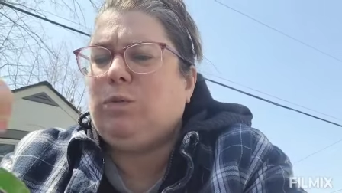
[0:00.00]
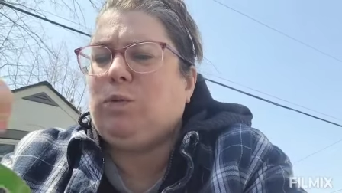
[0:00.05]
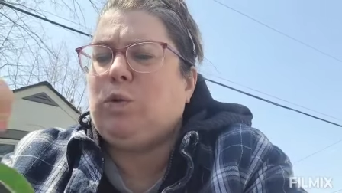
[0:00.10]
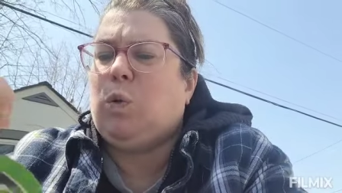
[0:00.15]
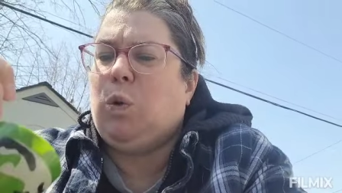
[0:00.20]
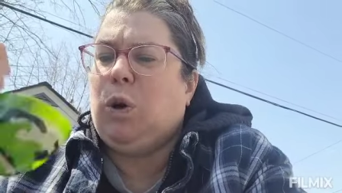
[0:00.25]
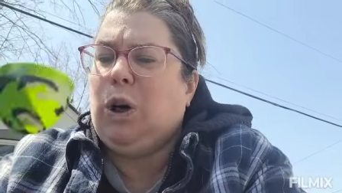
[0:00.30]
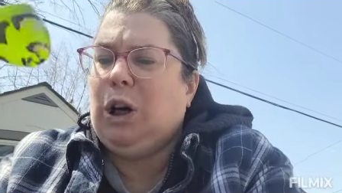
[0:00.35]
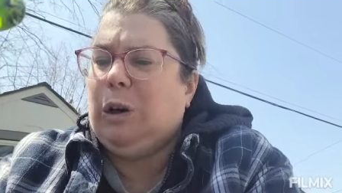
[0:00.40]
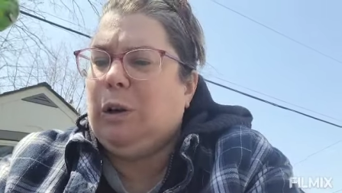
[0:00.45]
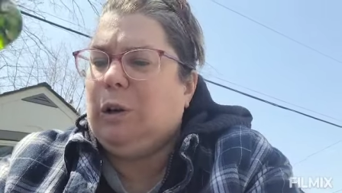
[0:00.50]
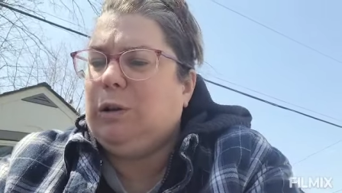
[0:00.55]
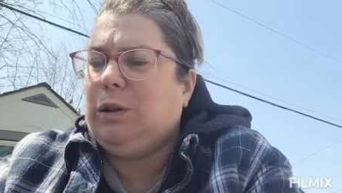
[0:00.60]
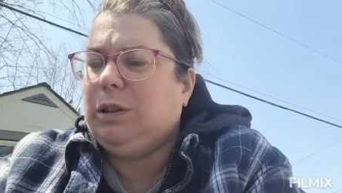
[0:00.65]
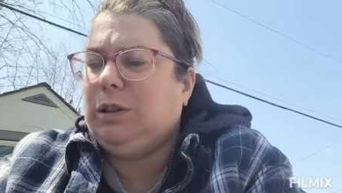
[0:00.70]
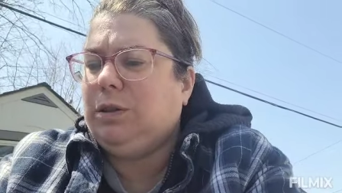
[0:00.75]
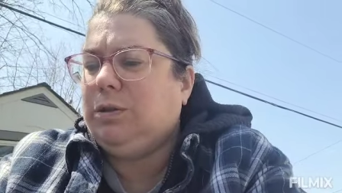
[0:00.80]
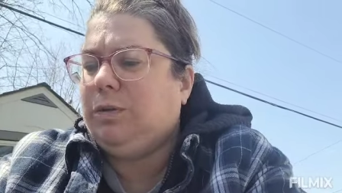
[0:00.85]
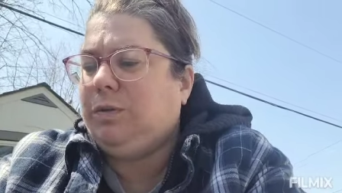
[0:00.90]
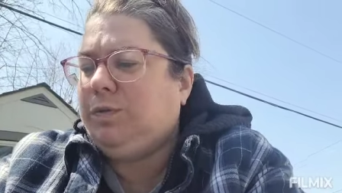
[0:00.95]

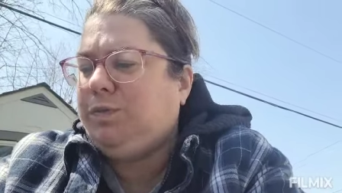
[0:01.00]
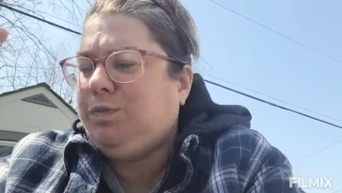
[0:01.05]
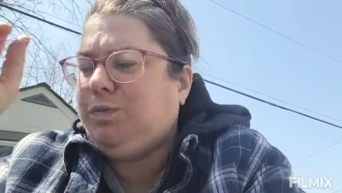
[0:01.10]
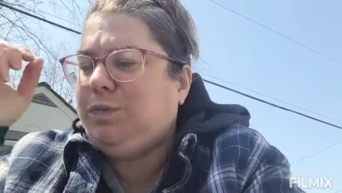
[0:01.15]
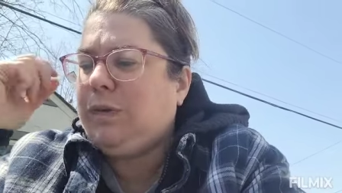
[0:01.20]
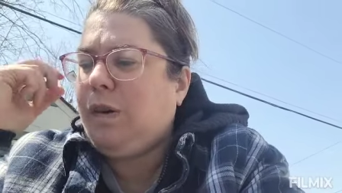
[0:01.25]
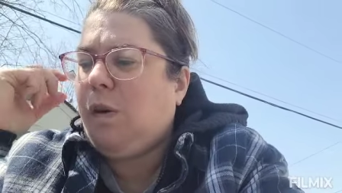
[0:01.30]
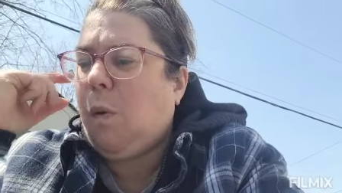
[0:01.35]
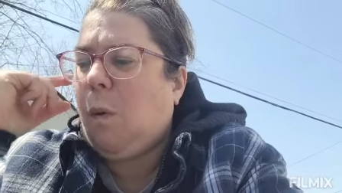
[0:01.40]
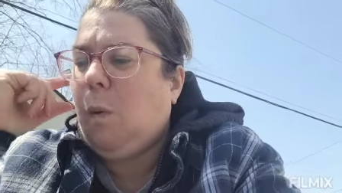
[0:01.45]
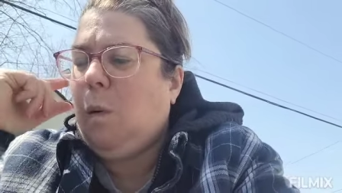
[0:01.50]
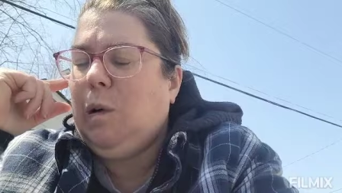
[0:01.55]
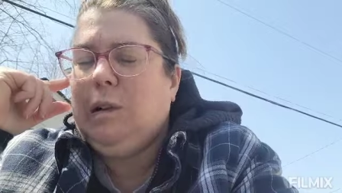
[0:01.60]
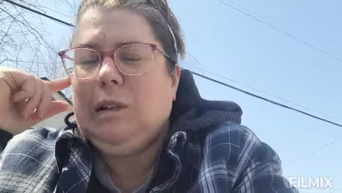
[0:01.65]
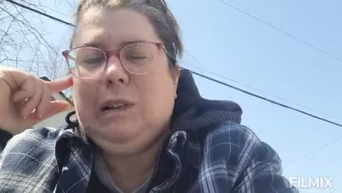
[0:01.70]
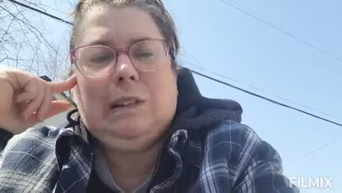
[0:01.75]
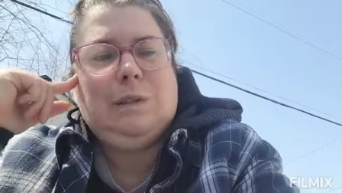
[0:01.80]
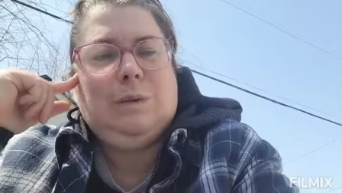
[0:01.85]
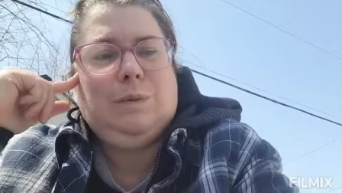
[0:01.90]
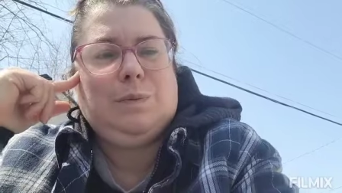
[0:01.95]
Rude.
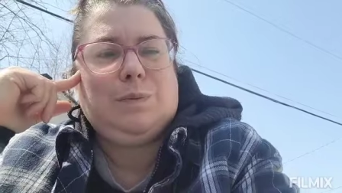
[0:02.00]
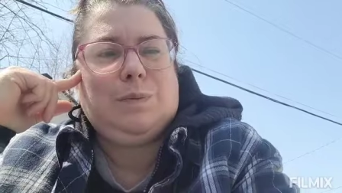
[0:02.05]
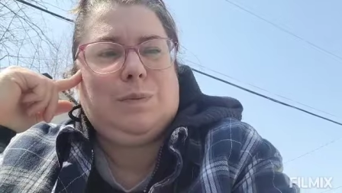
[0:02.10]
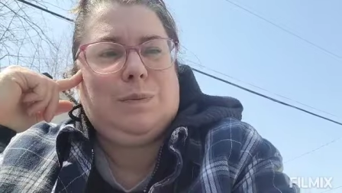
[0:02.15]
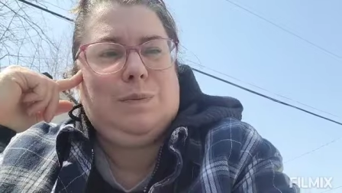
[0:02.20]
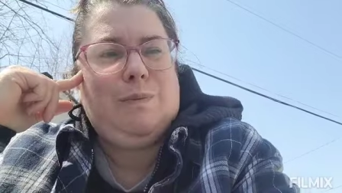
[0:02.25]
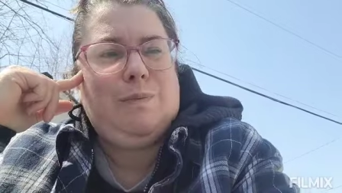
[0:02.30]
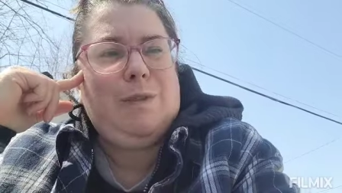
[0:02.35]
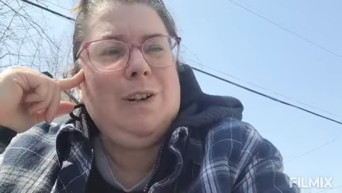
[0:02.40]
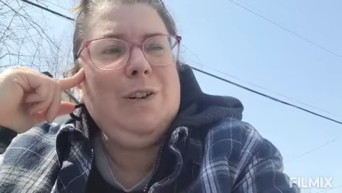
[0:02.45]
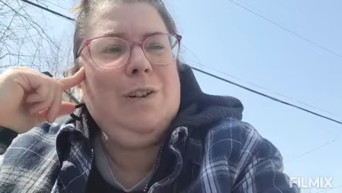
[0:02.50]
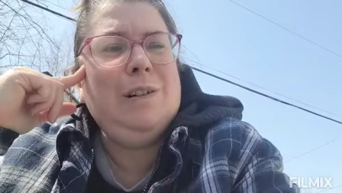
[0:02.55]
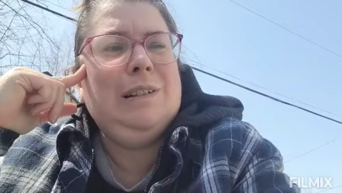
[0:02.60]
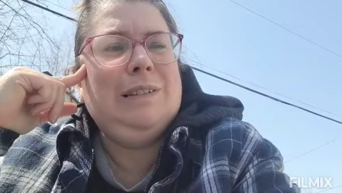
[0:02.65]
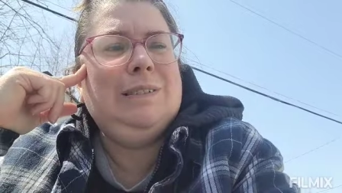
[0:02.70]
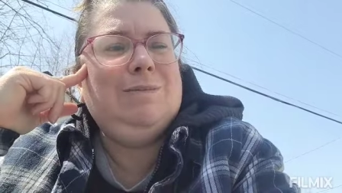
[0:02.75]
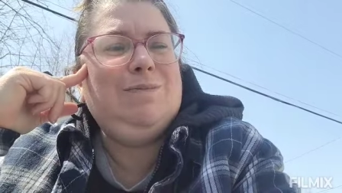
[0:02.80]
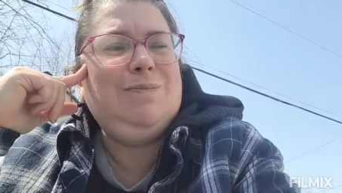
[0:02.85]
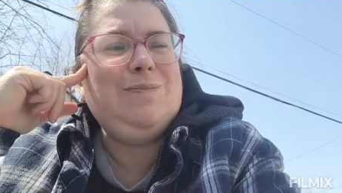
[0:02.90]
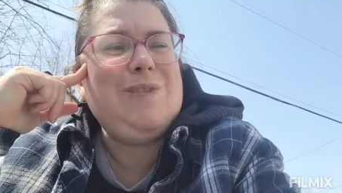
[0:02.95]
And they will
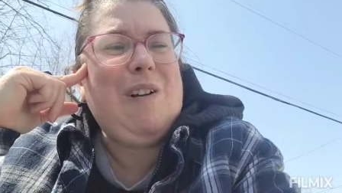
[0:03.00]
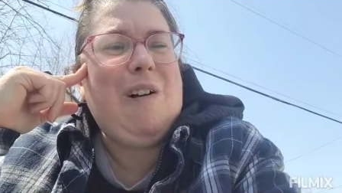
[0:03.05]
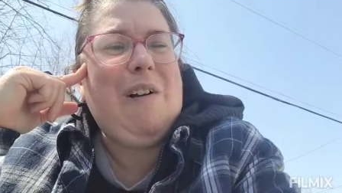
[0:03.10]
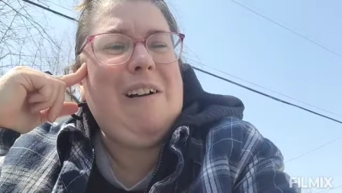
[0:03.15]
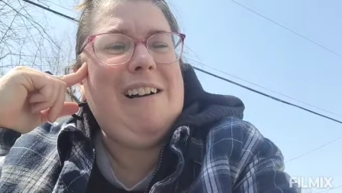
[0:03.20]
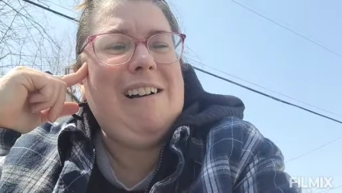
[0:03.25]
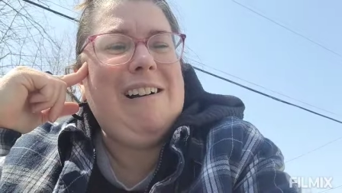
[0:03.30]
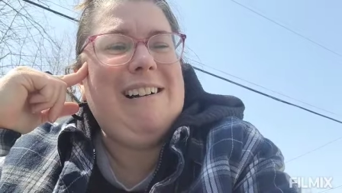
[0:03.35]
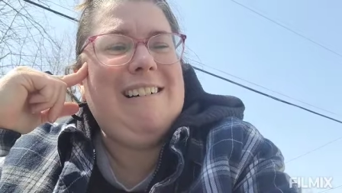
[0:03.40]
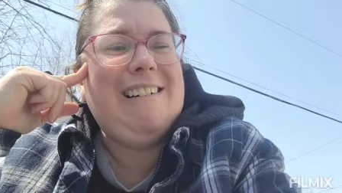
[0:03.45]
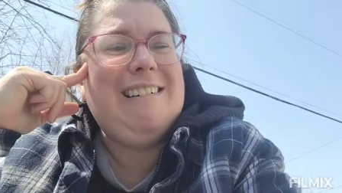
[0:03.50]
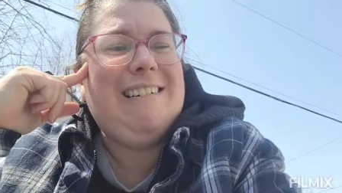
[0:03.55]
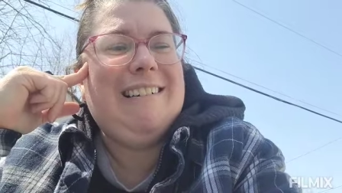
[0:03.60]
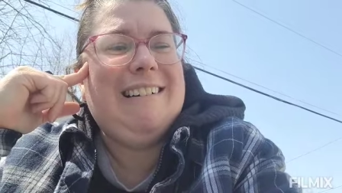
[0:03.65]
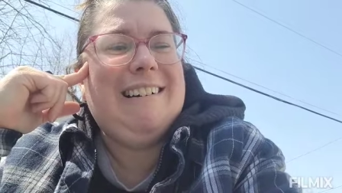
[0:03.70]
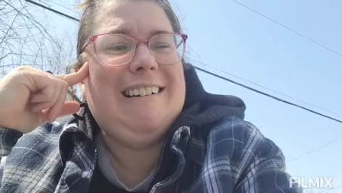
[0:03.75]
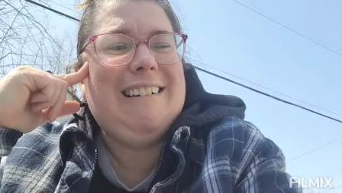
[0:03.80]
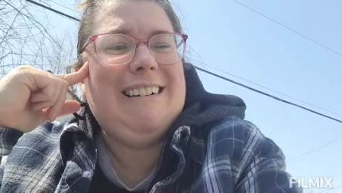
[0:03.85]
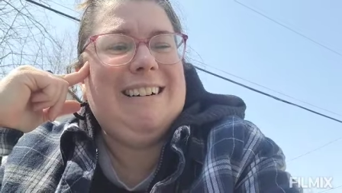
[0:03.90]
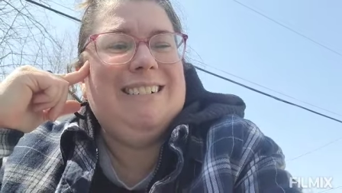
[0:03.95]
give it for your
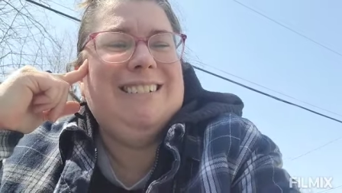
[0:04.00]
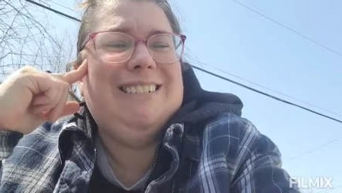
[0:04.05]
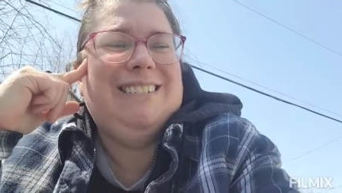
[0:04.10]
chick.